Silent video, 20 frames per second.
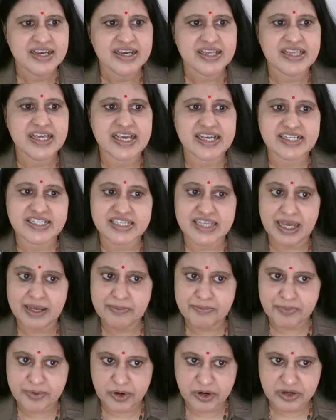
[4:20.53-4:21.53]
the exam
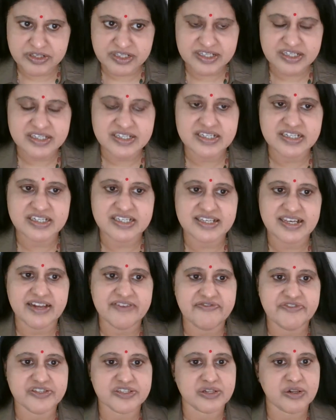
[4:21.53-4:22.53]
process
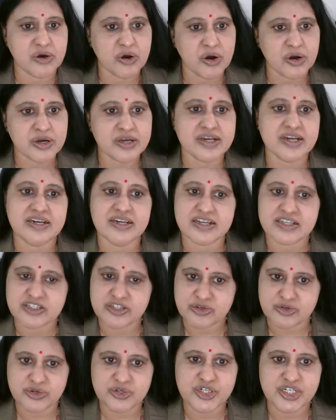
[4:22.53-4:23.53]
itself is long and
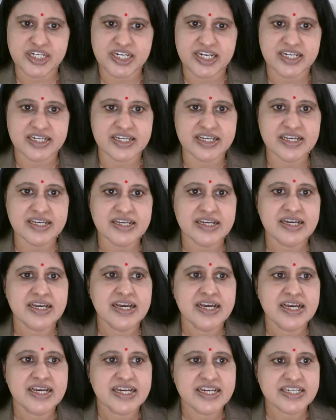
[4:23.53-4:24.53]
excruciating.
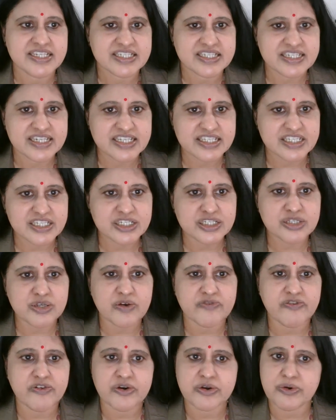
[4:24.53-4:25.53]
It stretches
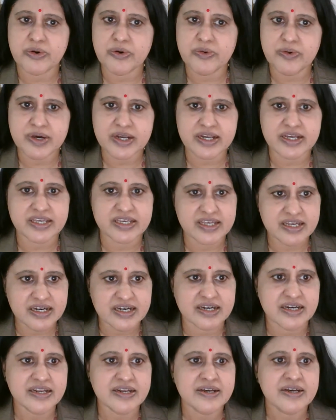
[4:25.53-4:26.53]
for over a
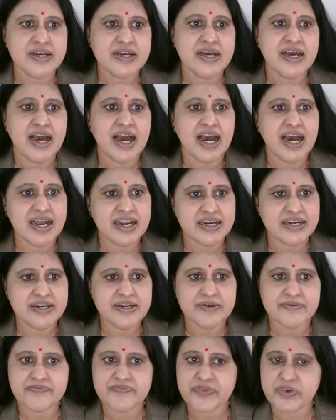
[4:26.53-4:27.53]
year, and
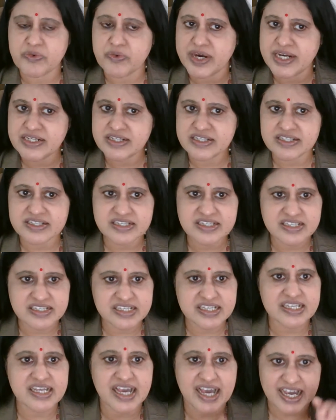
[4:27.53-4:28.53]
one sits
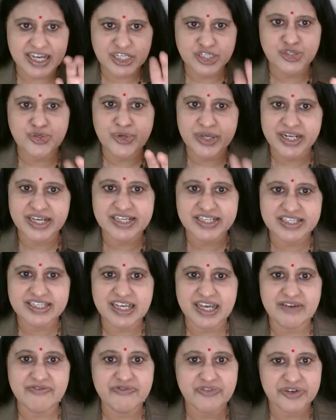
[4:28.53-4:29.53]
in the actual
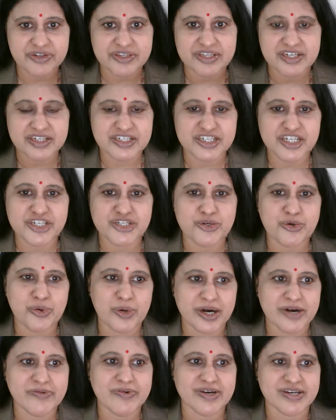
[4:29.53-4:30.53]
exam for 32
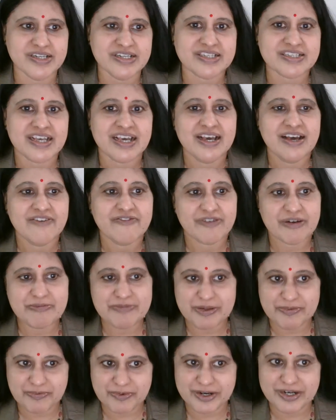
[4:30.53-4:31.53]
hours from
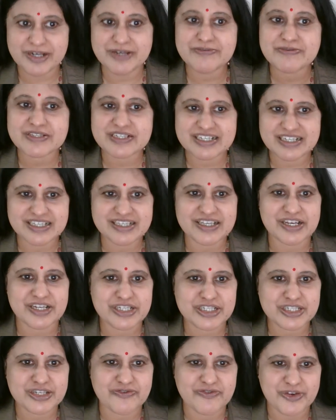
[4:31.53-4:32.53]
the prelims till the
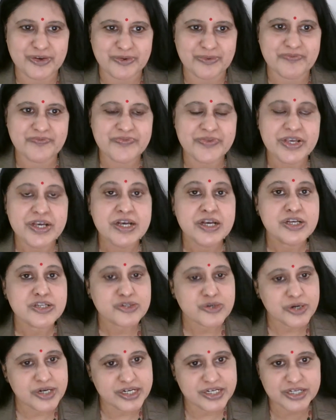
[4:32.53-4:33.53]
interview. So
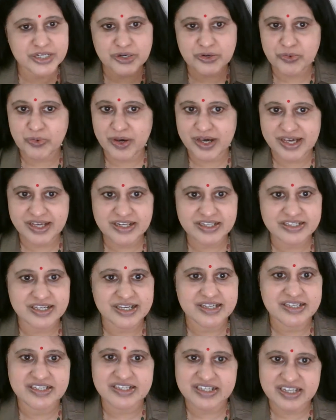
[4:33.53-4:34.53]
it requires
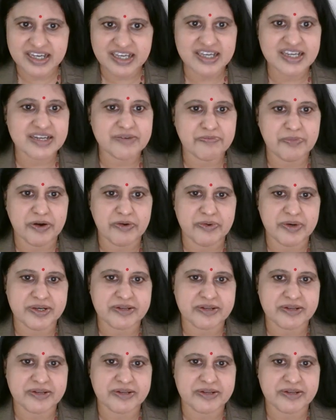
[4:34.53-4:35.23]
staying power.